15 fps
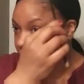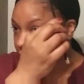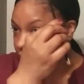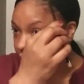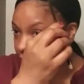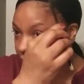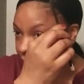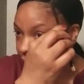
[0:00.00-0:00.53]

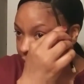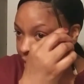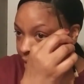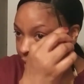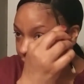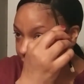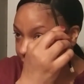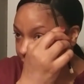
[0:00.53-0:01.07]
Until I get
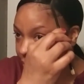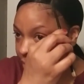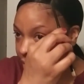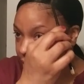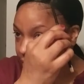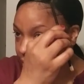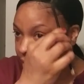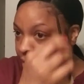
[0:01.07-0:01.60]
it how I
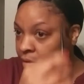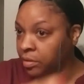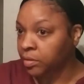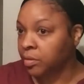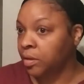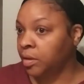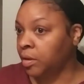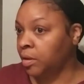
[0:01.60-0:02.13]
want it to
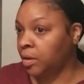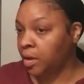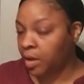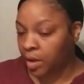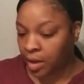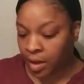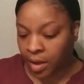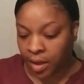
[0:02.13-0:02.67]
look.
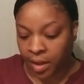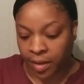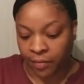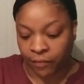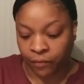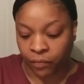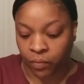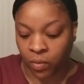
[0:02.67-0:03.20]

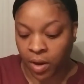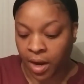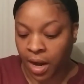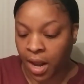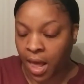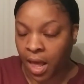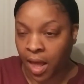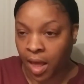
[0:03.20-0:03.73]
And
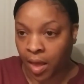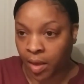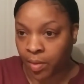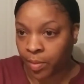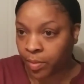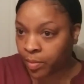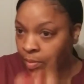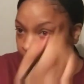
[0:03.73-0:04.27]
voila,
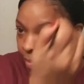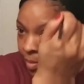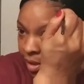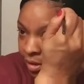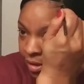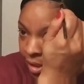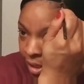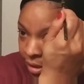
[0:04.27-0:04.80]

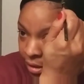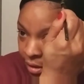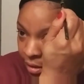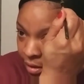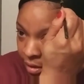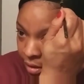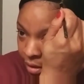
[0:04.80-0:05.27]
ma chérie.